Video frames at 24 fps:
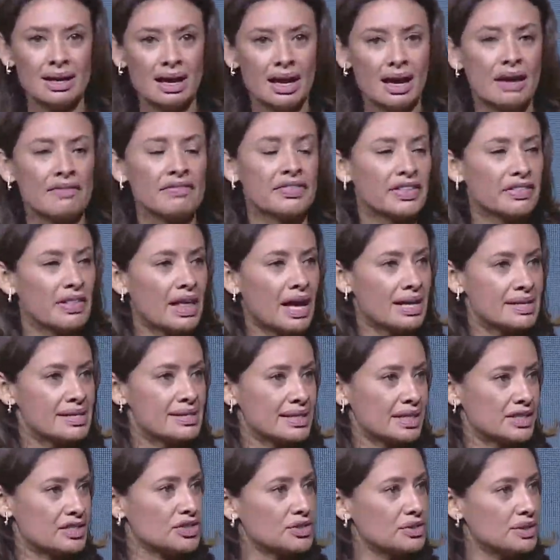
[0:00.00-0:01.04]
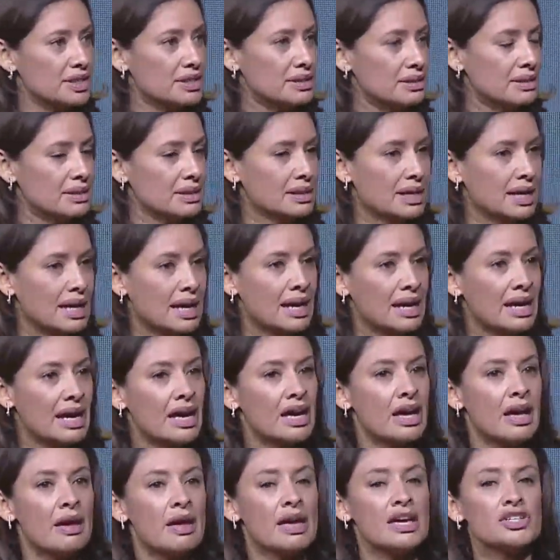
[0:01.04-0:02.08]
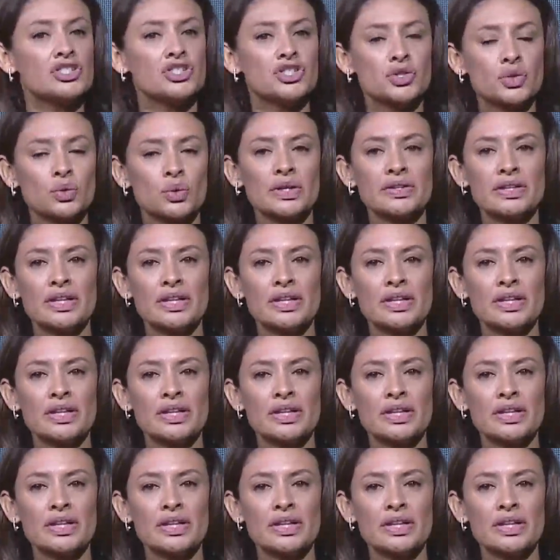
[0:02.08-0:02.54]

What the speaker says: of the last century ensured